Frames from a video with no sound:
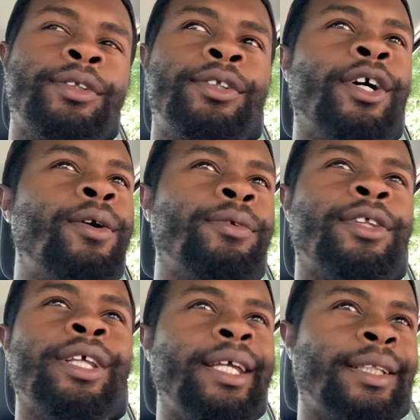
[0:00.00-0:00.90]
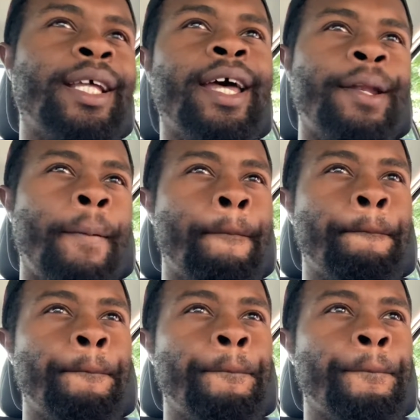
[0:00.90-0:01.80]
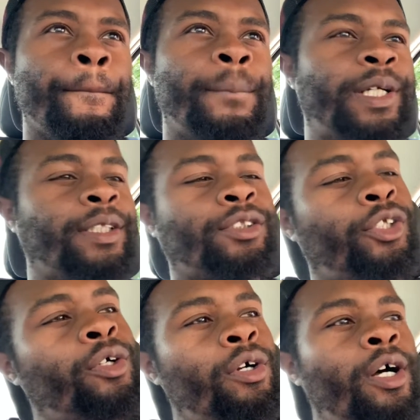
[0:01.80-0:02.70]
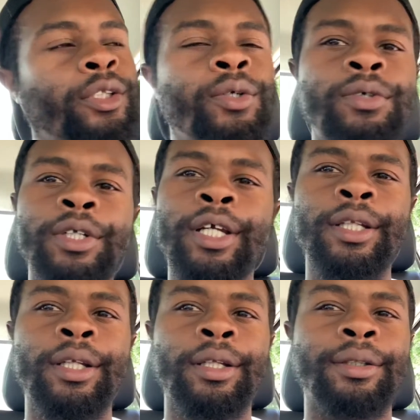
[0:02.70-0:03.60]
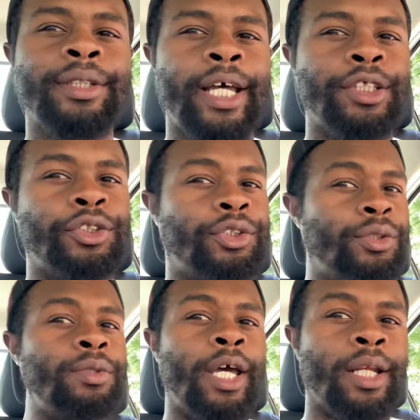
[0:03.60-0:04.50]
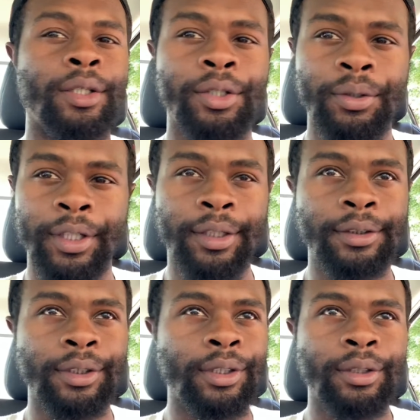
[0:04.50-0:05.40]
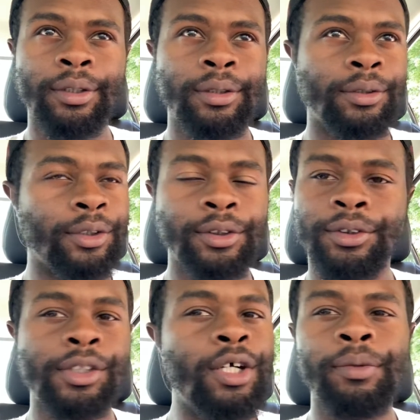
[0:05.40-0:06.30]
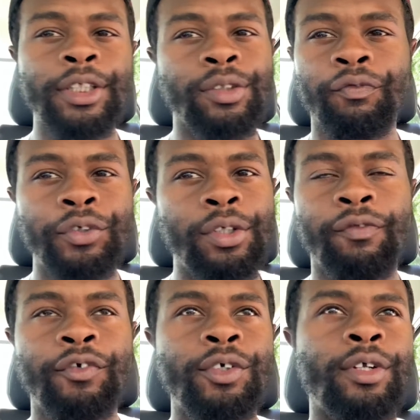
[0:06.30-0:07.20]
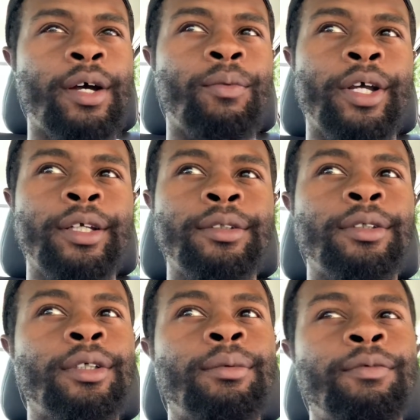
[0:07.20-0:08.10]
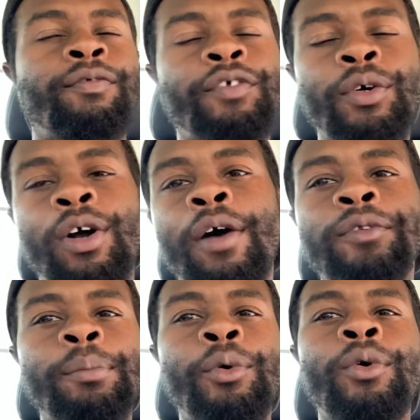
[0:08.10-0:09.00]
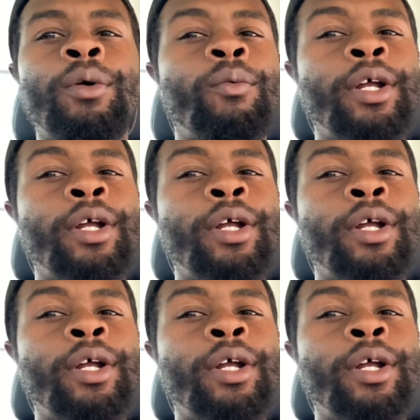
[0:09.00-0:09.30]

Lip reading: don't think that because they're all doing it, that you gotta do it. There's no reason for you to feel that way. Feel comfortable in